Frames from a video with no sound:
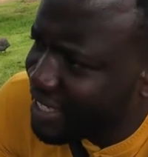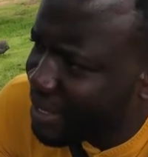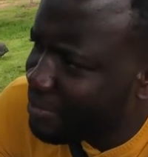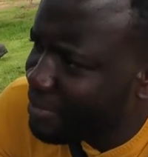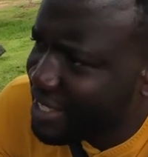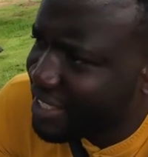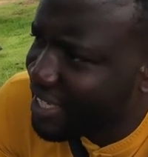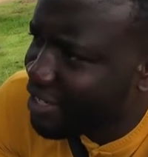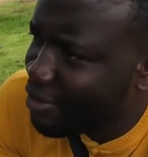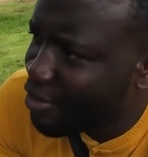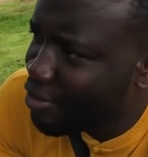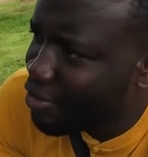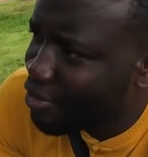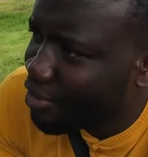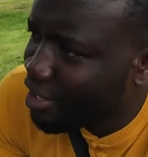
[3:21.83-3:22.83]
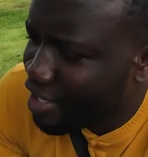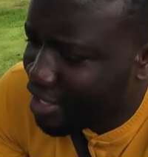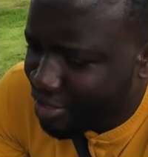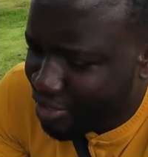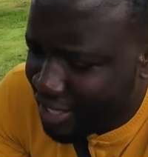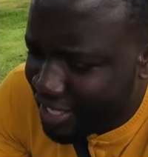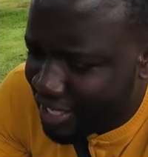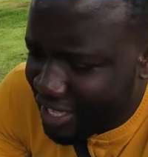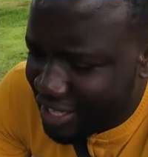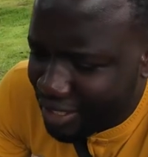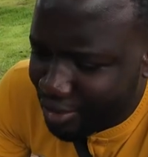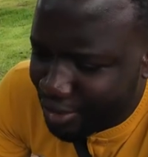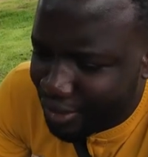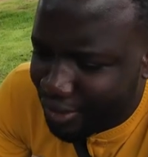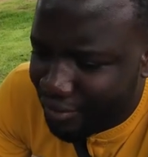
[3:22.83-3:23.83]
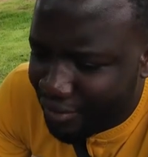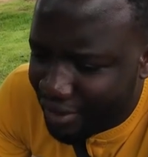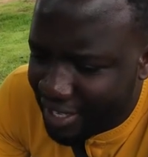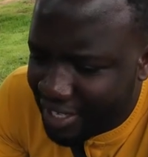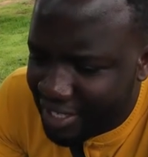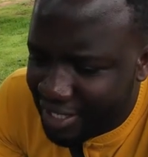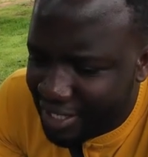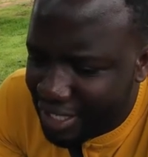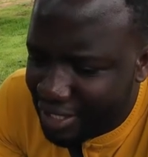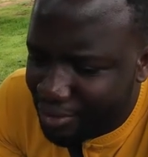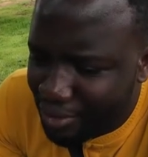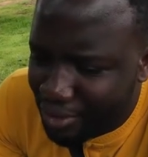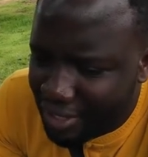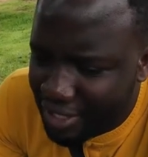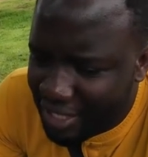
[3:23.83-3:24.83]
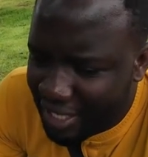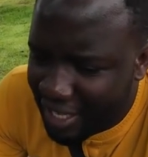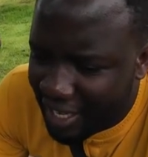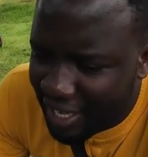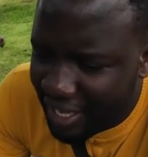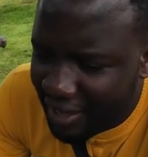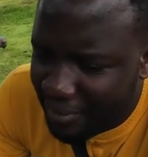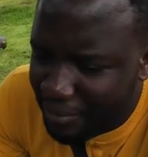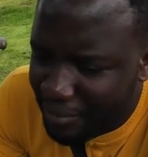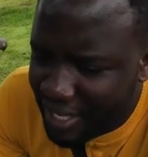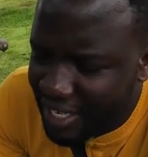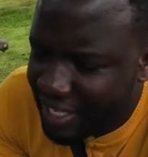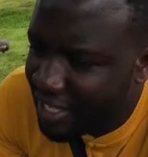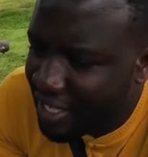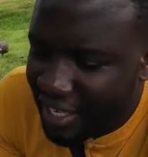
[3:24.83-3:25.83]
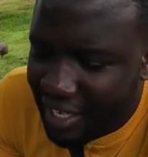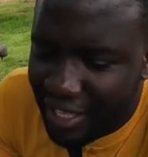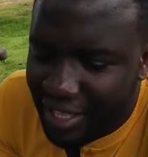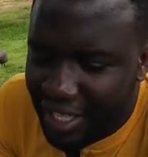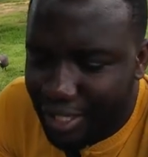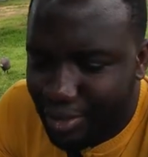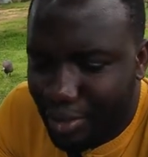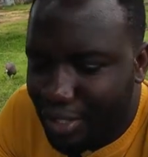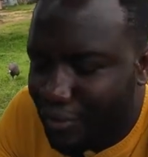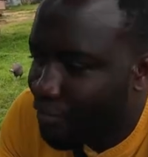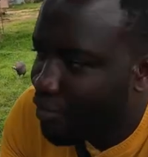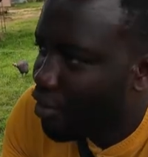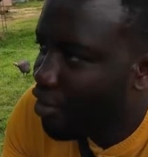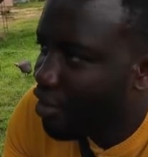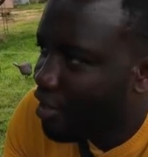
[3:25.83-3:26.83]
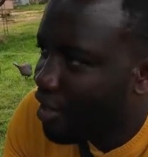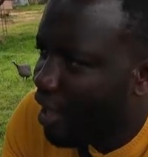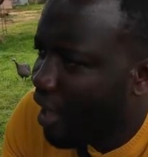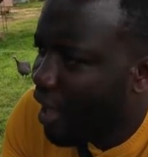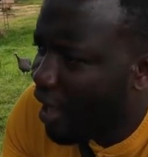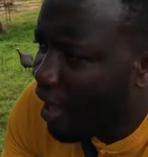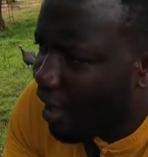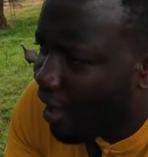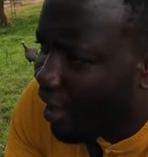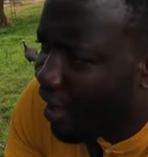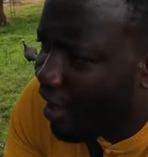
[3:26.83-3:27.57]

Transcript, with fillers: some things I don't know. So they say this was fish, this was uh, meat, this was frog. Ah,